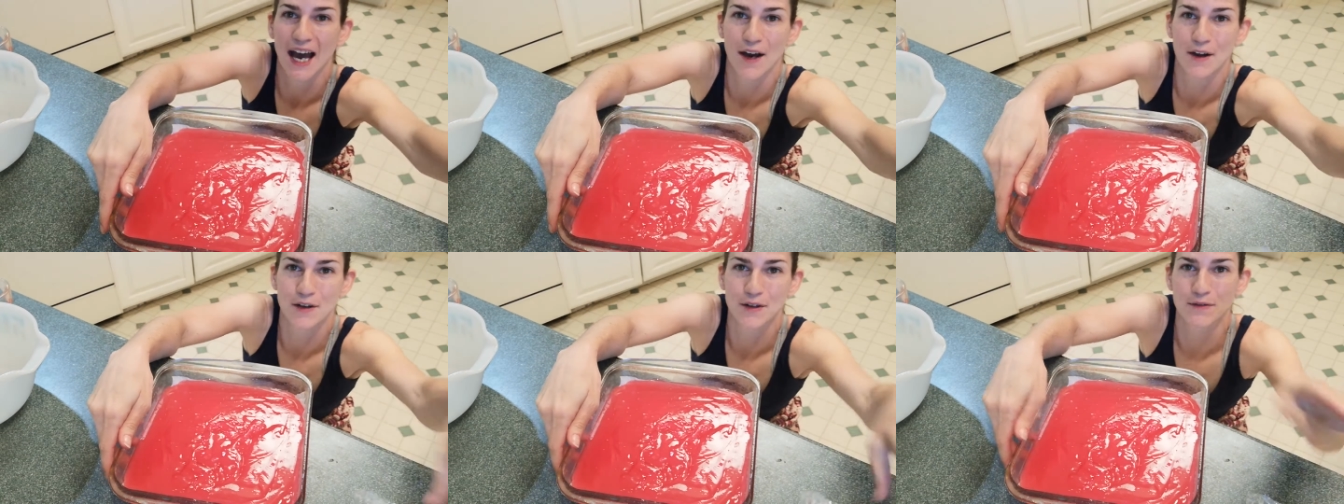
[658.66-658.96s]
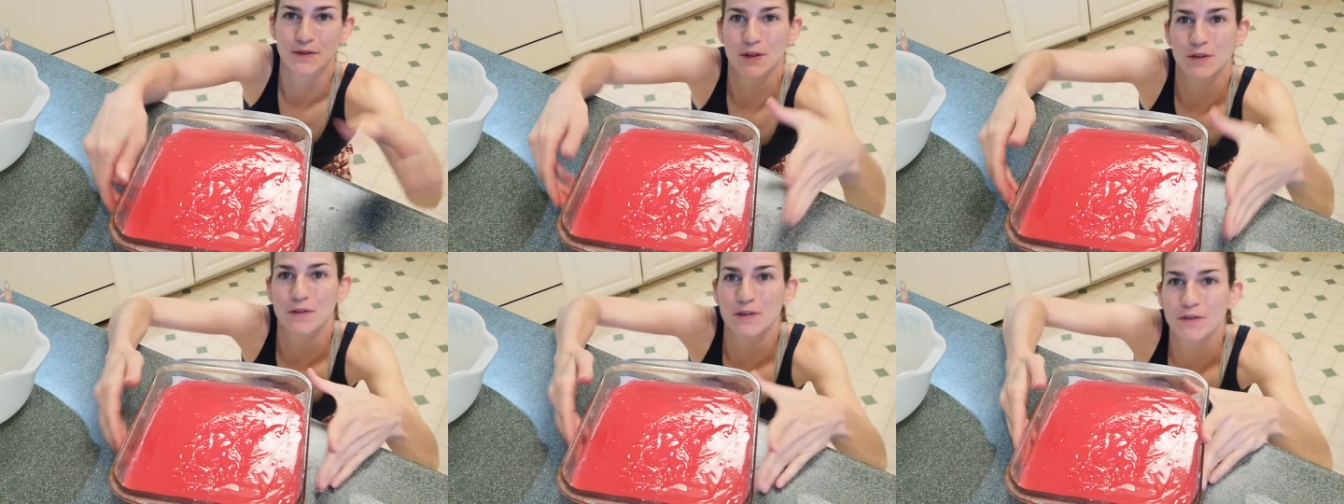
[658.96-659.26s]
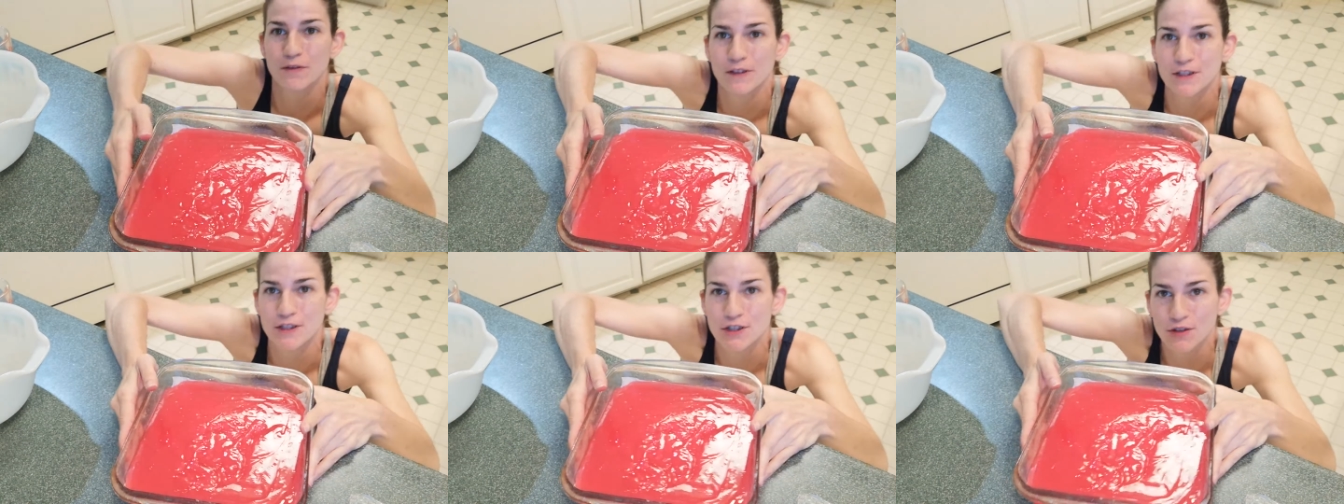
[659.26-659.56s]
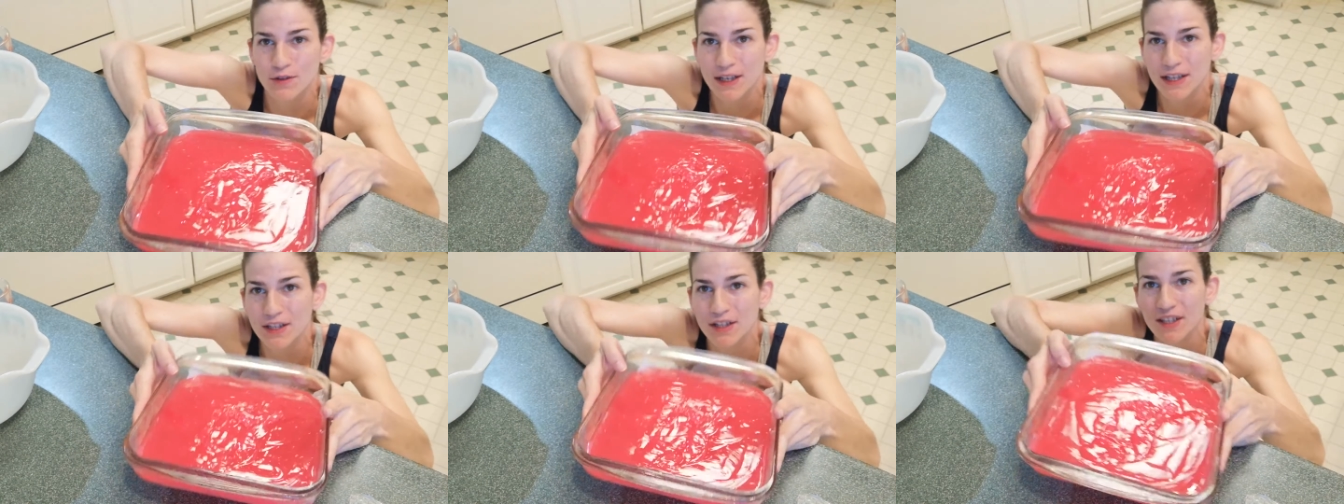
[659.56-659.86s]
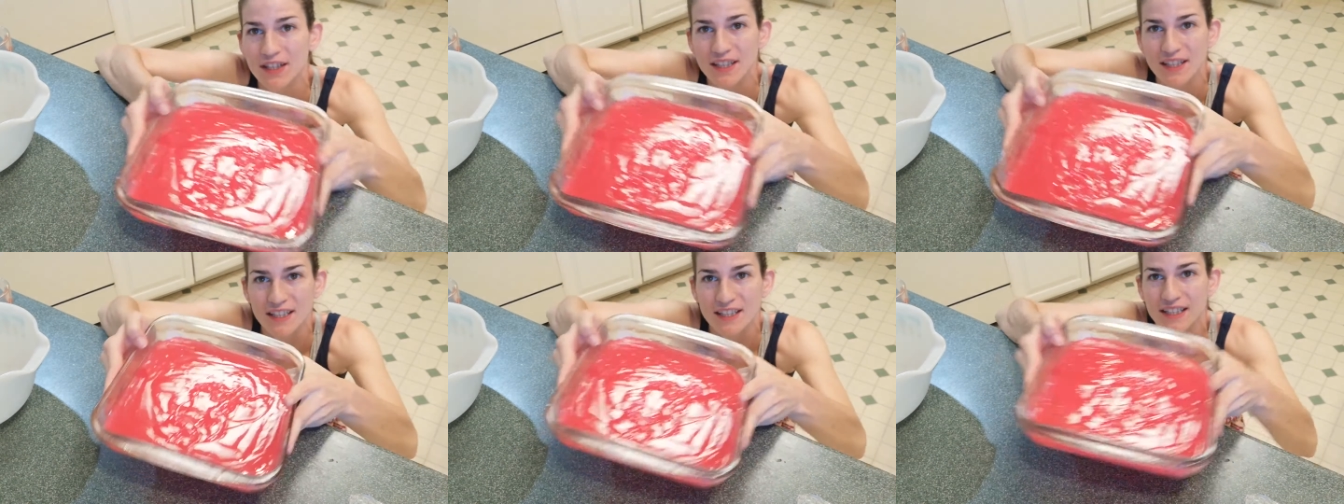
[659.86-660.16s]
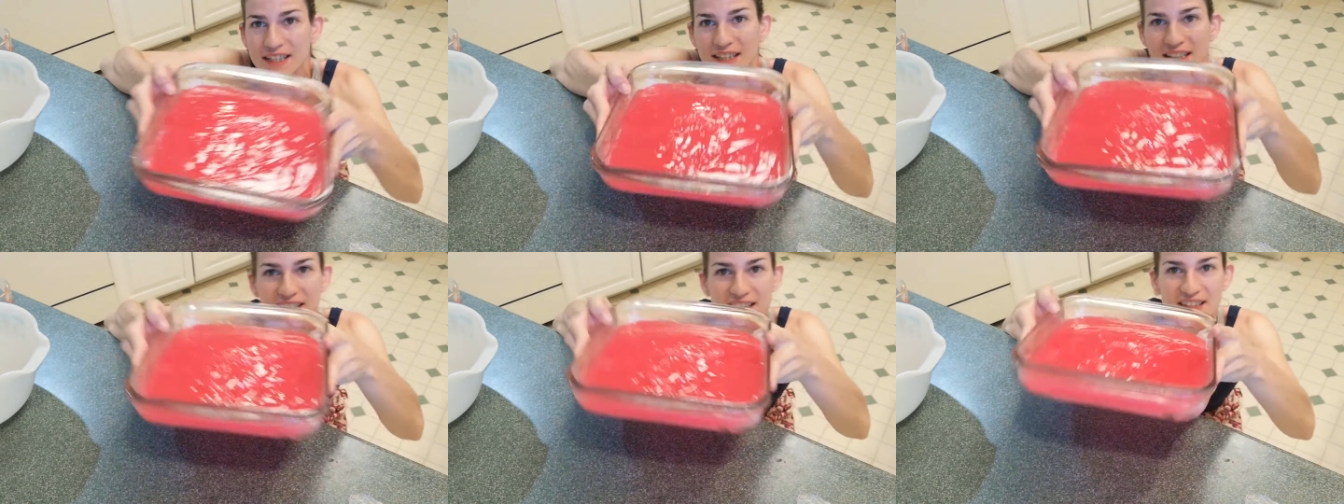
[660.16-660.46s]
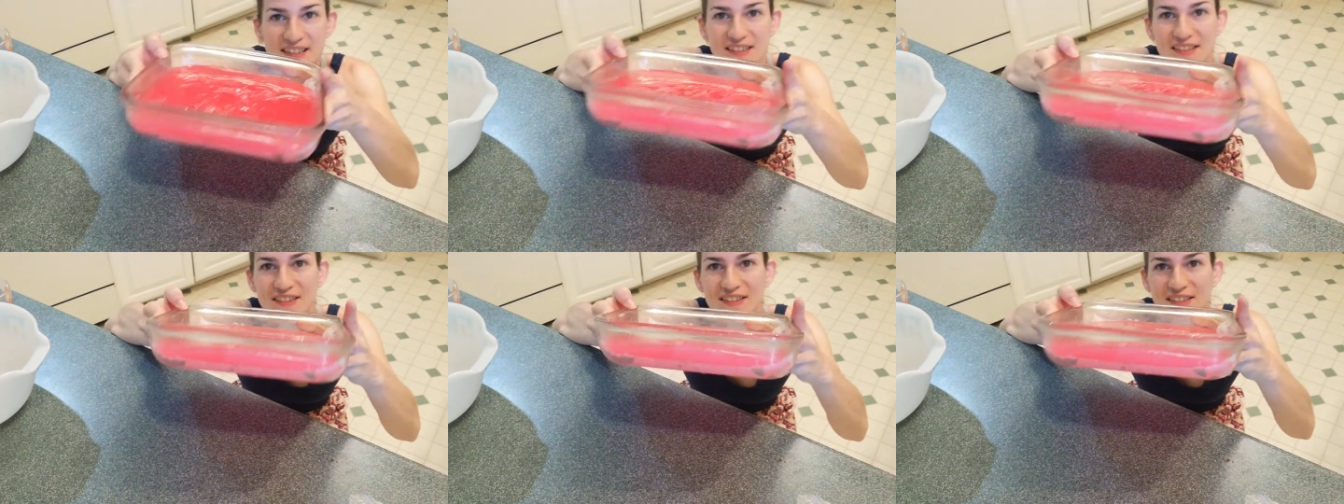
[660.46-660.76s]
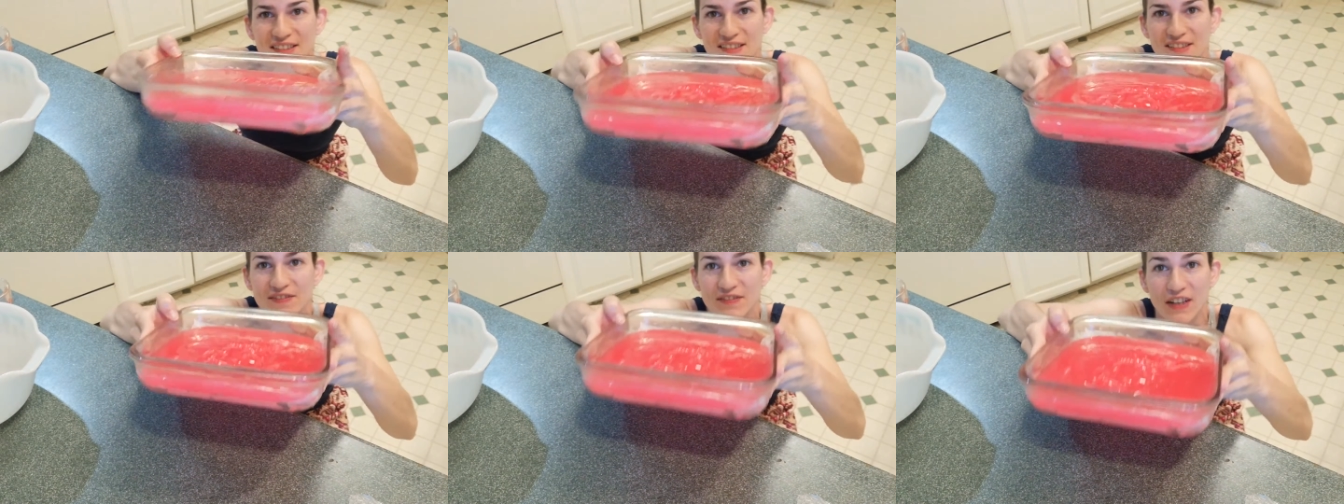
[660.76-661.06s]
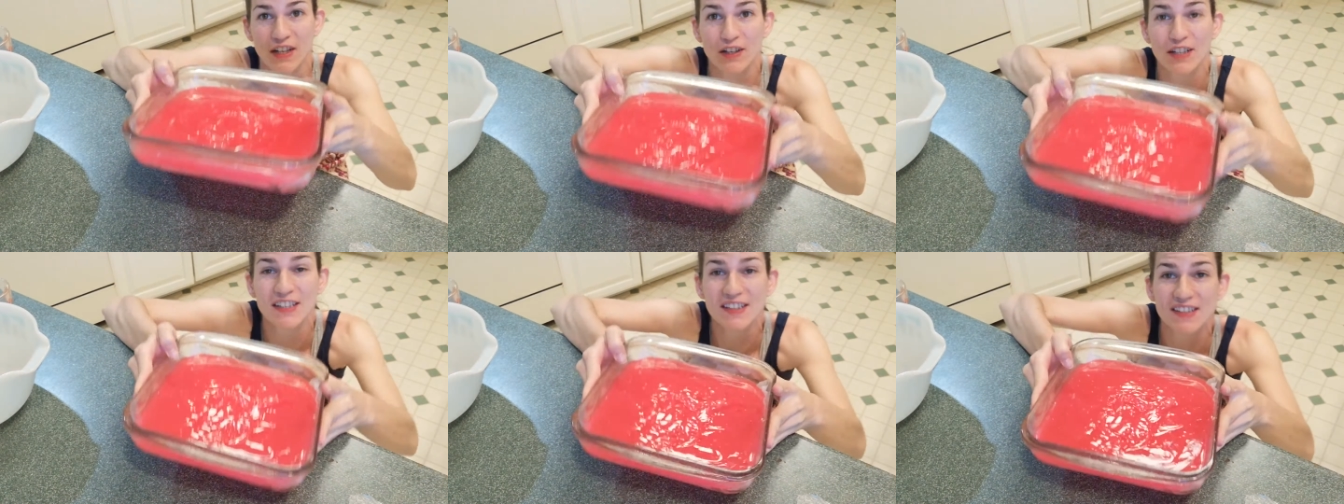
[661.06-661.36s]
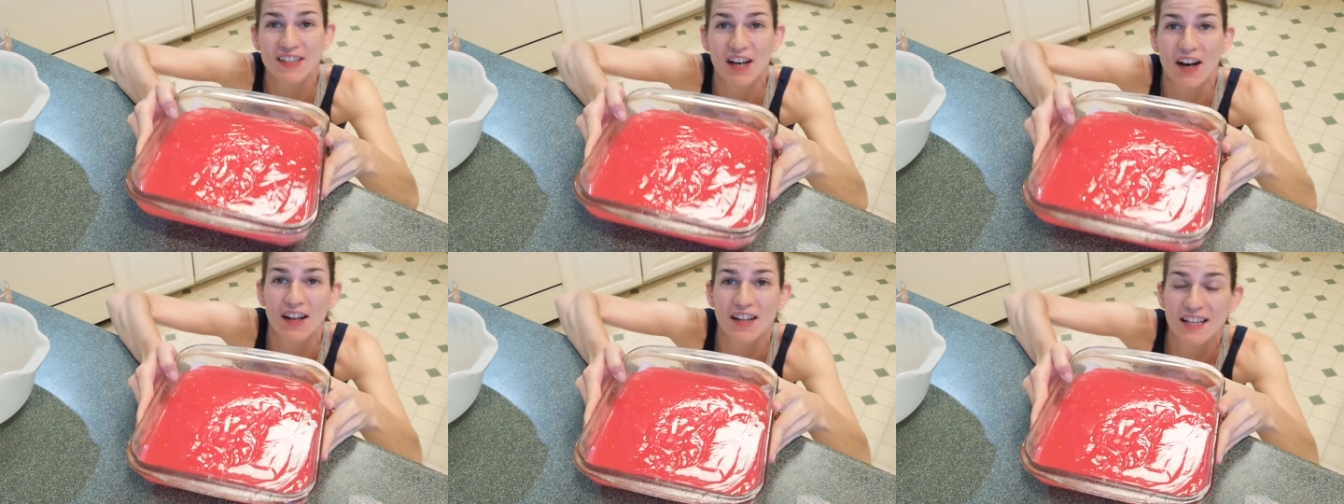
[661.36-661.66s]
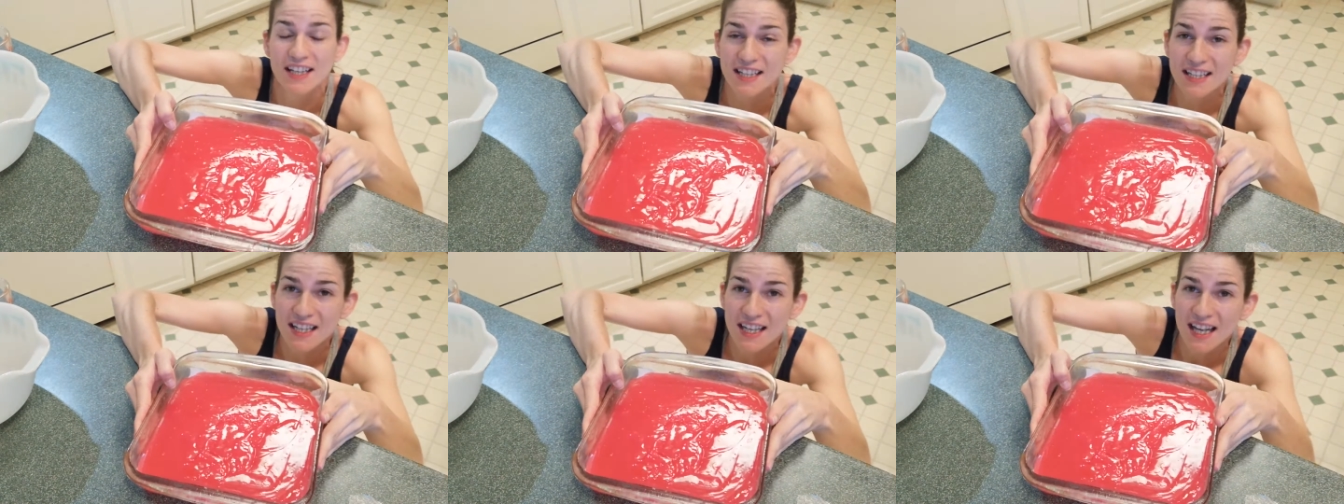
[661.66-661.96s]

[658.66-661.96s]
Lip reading: out of the refrigerator. It's very solid.